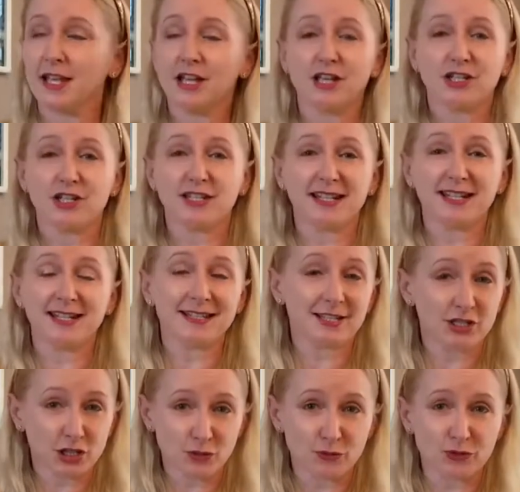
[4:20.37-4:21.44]
She said, it's a
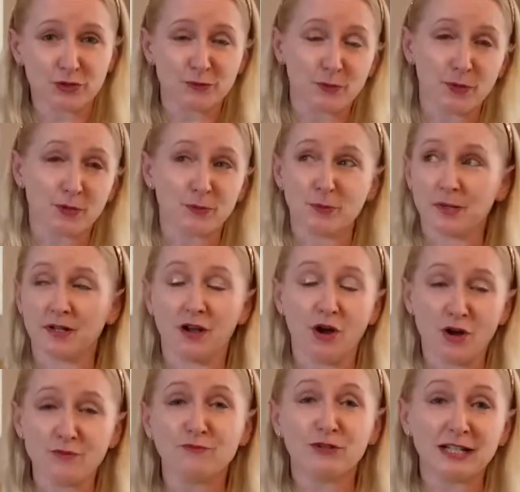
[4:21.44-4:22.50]
children's book, but
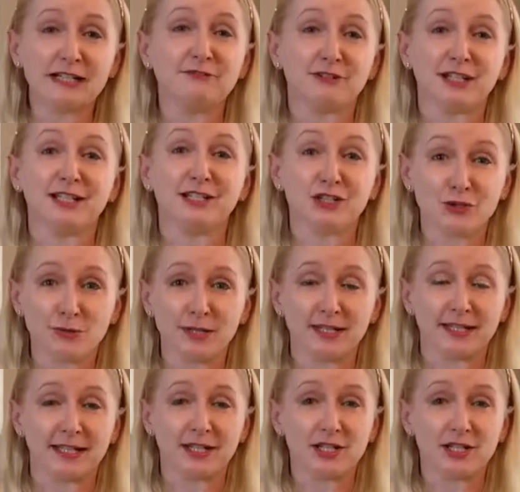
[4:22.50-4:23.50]
I'm really, really enjoying it.